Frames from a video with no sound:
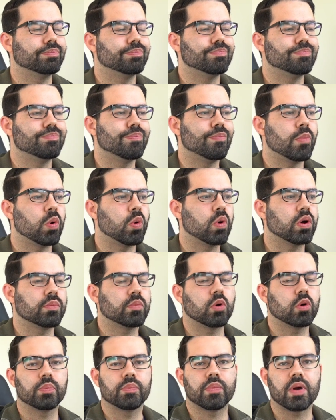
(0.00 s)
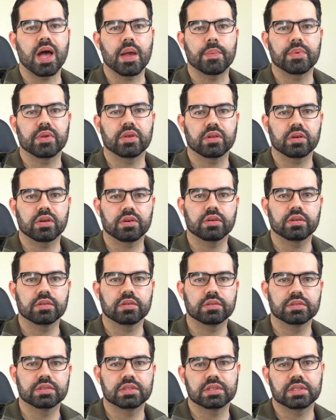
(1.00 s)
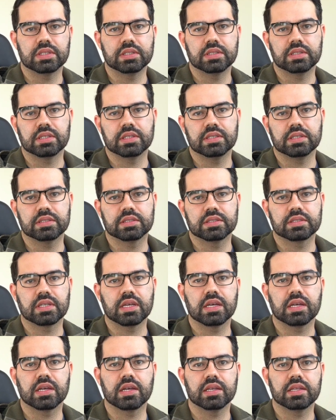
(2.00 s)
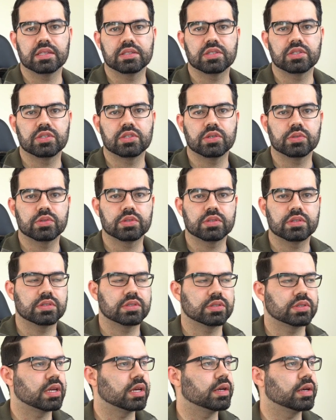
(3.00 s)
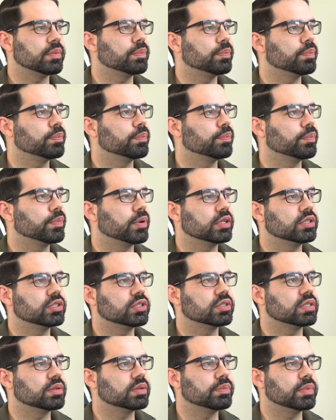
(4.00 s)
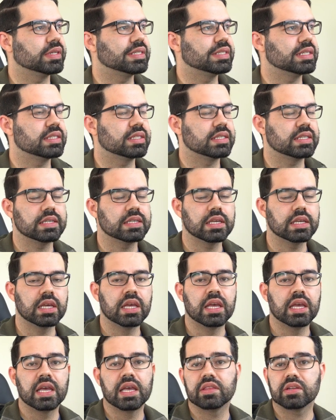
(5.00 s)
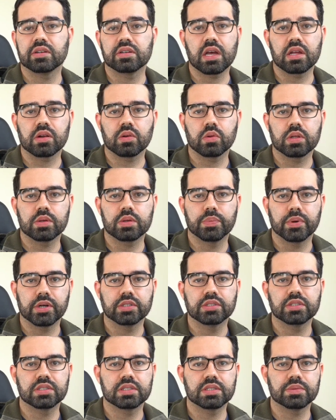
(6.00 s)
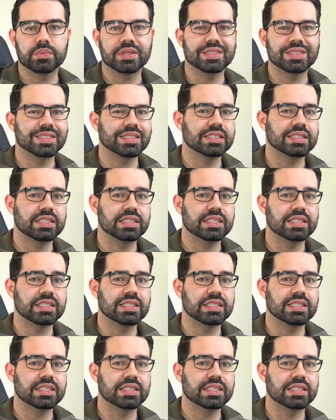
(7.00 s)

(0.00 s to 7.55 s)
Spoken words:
more and more popular seeing these institutions purchasing BTC. And they're not only purchasing BTC,